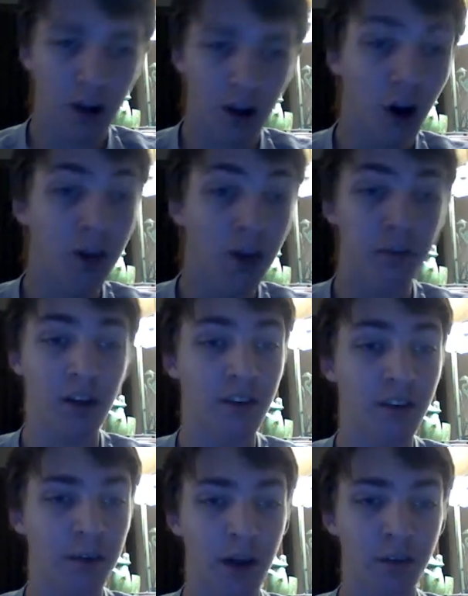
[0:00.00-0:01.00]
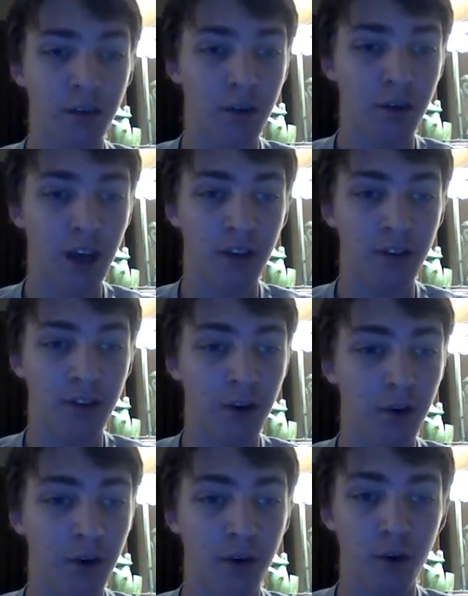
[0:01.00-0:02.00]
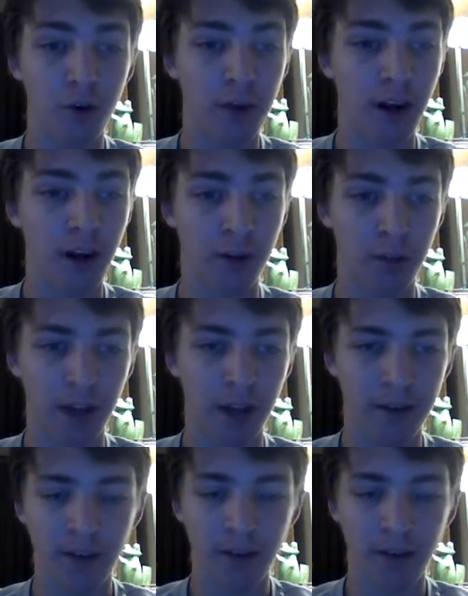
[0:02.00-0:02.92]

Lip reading: Arkham City is coming out in 2 days, so who am I to complain?